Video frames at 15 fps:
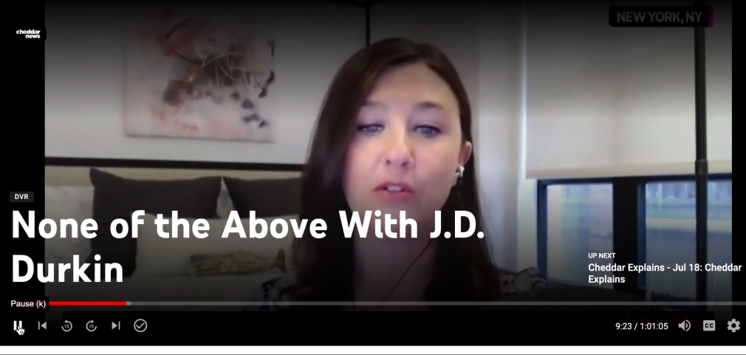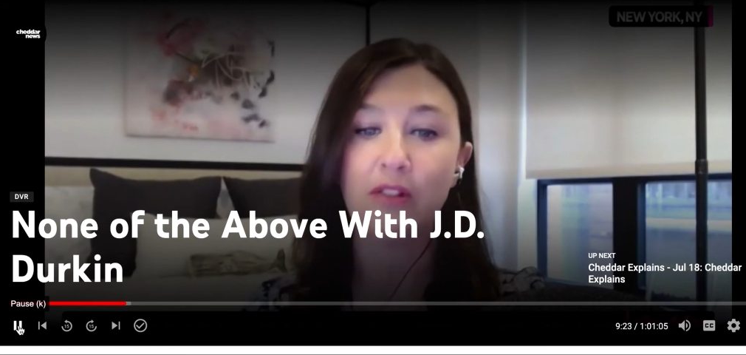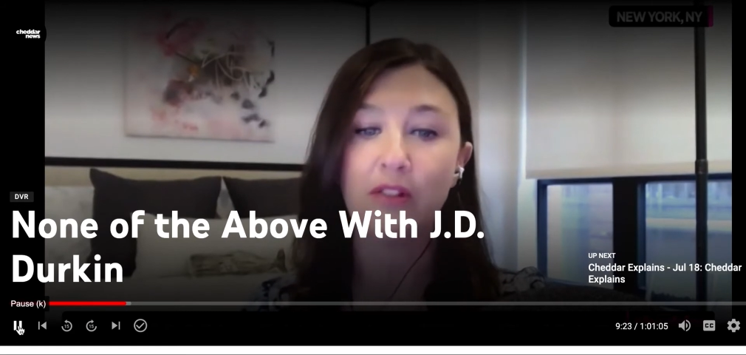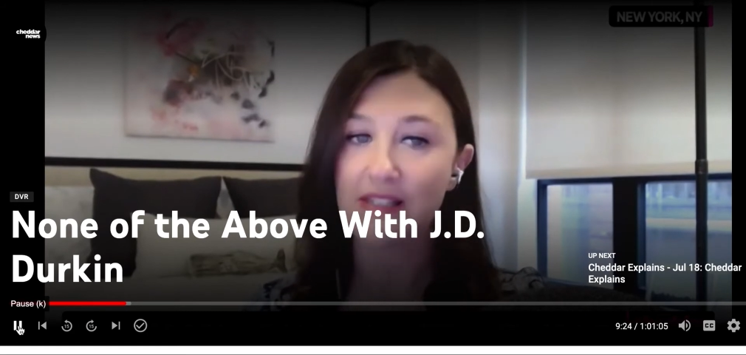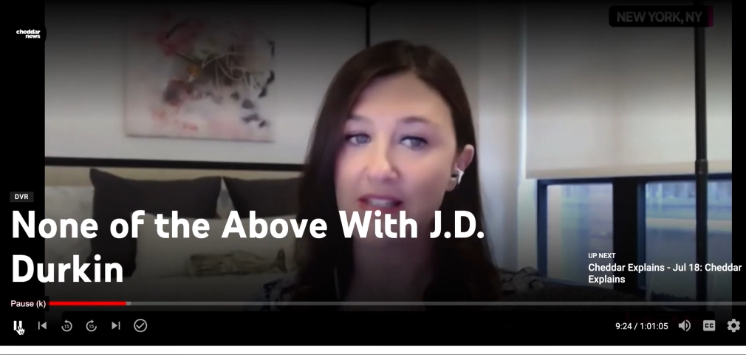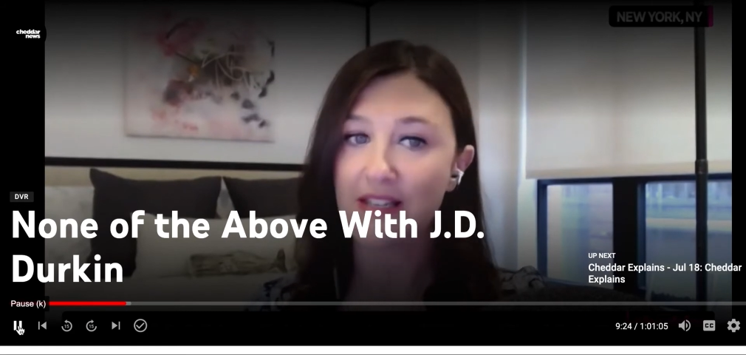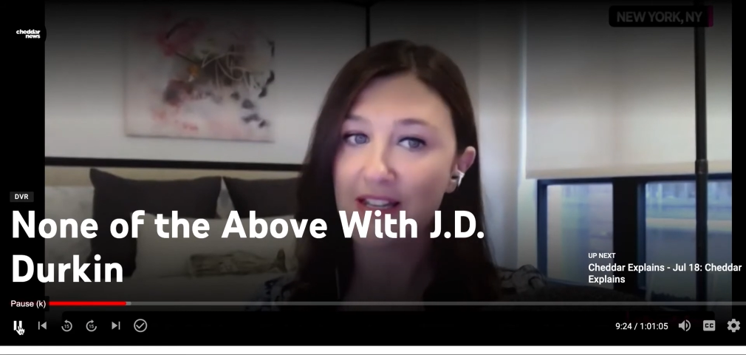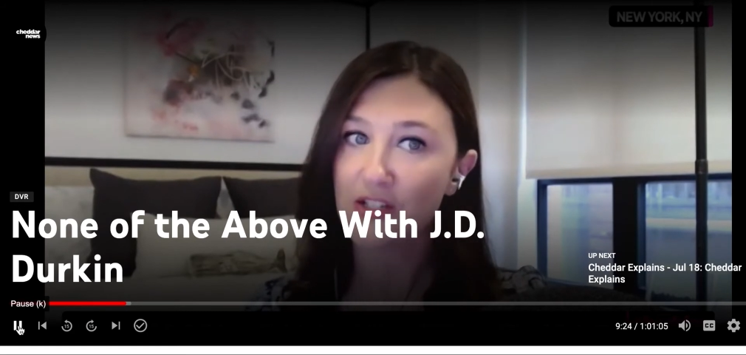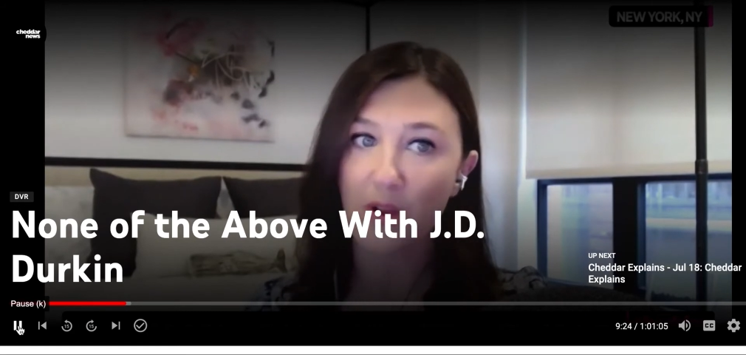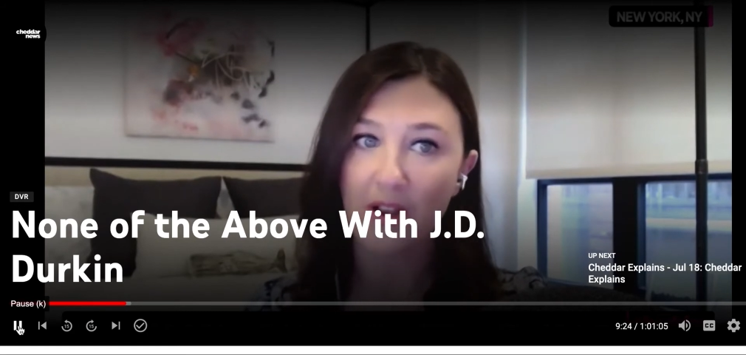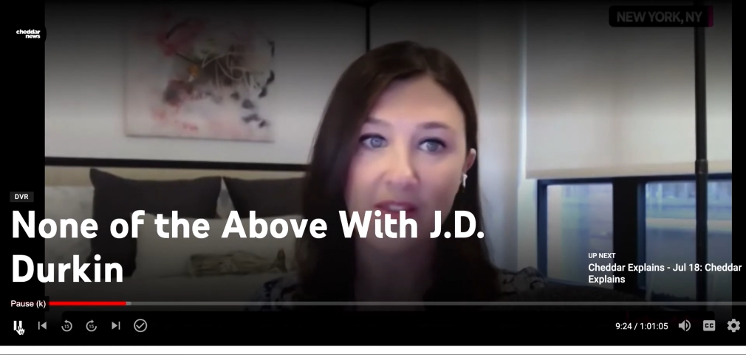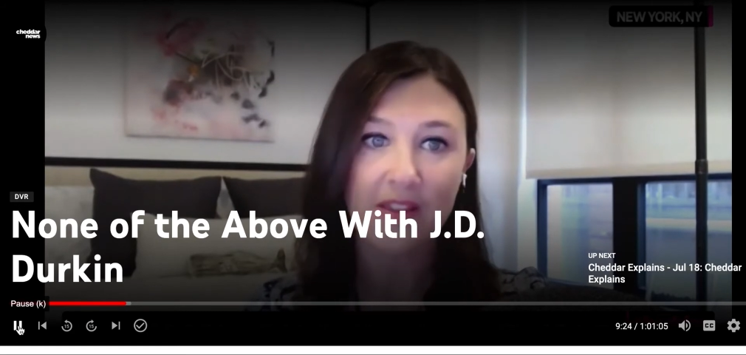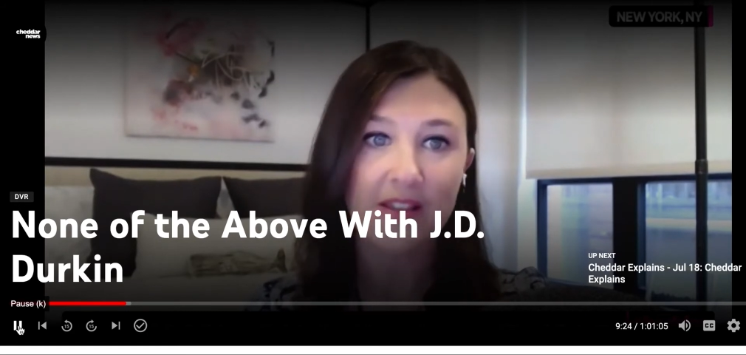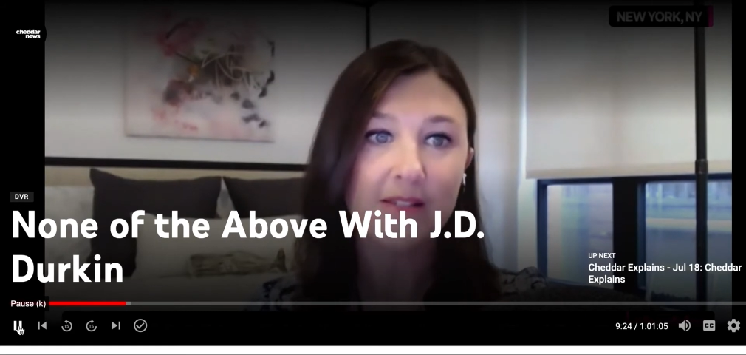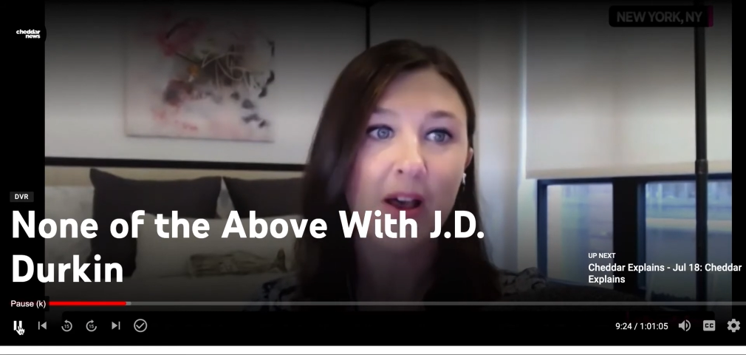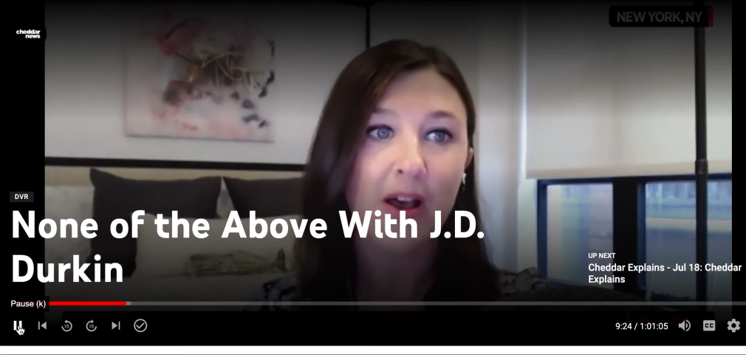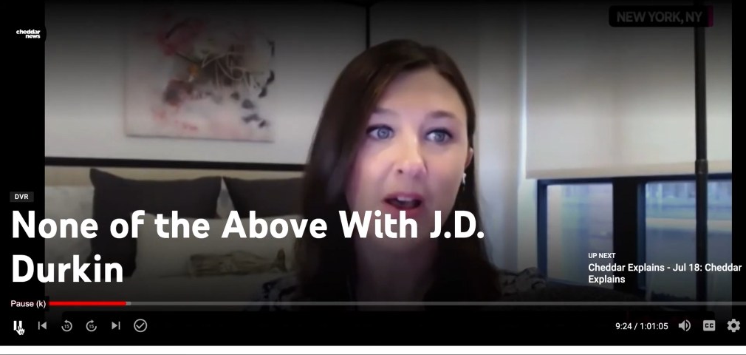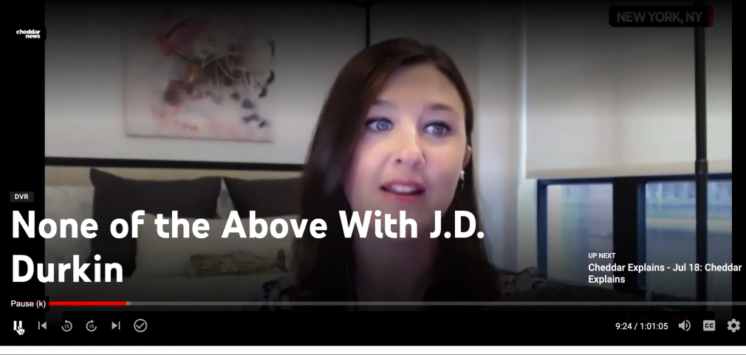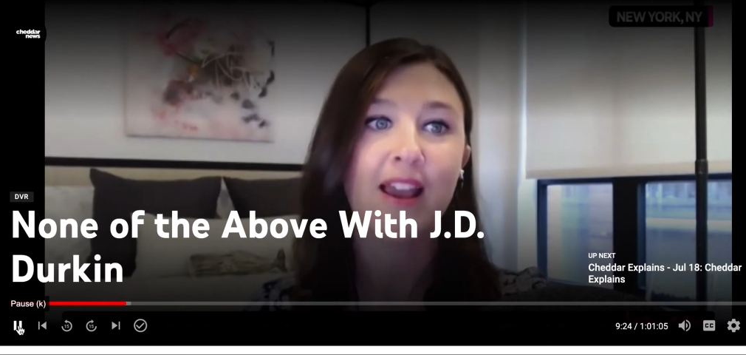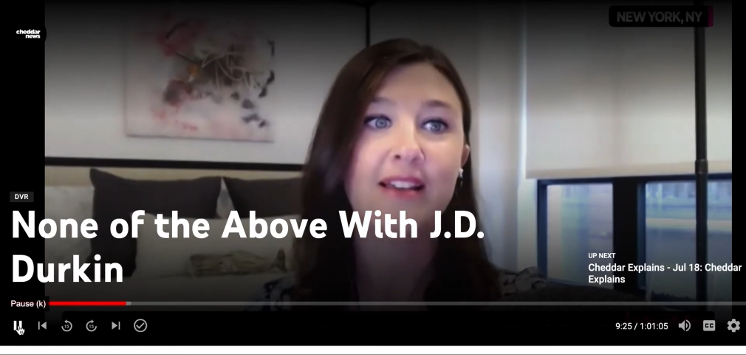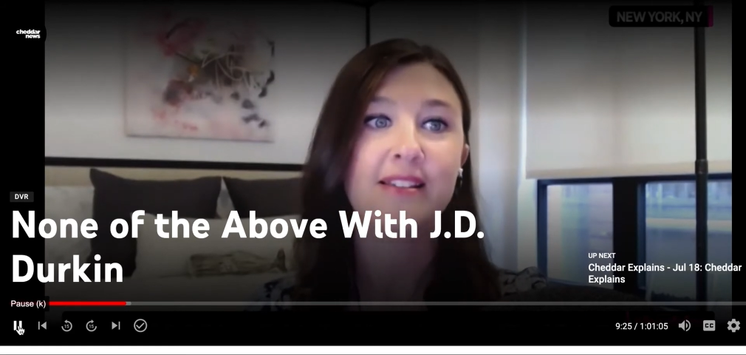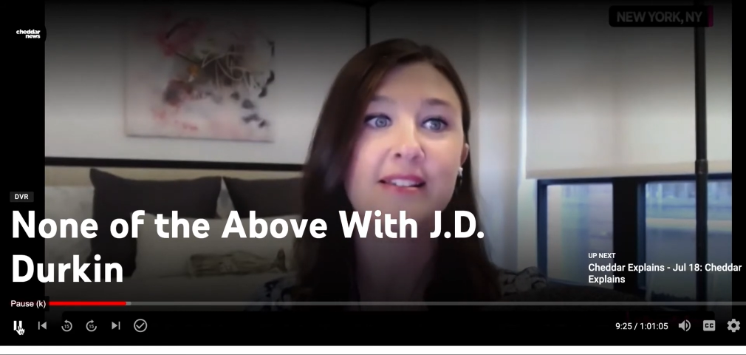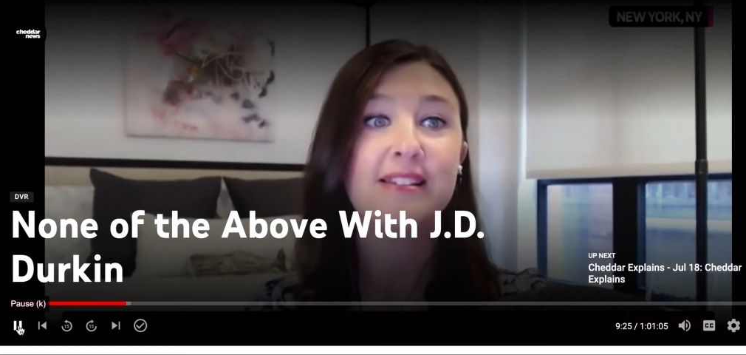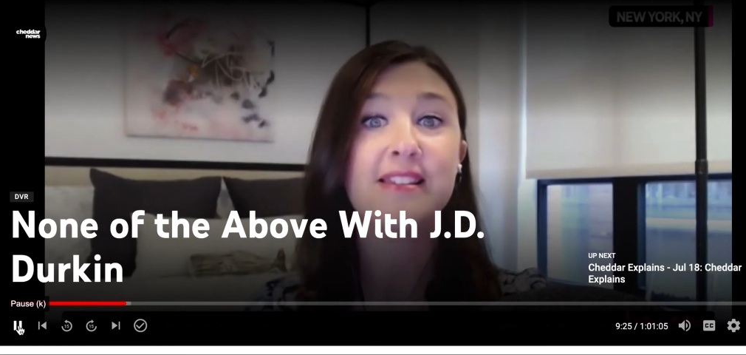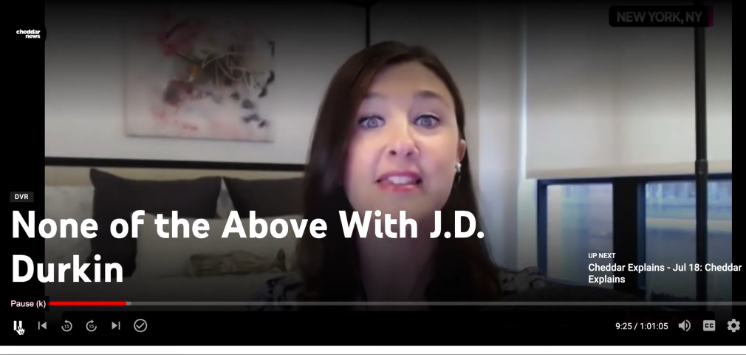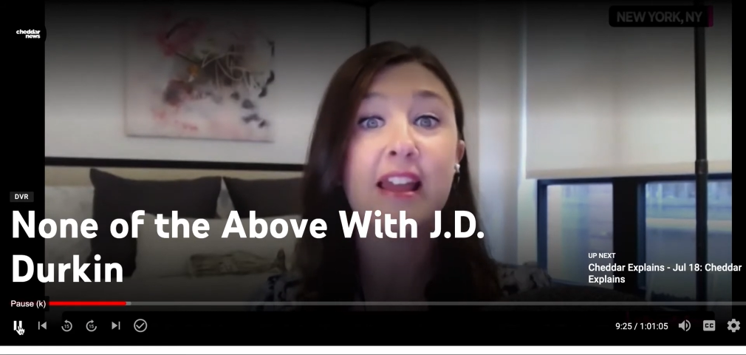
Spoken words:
listening to one of these podcasts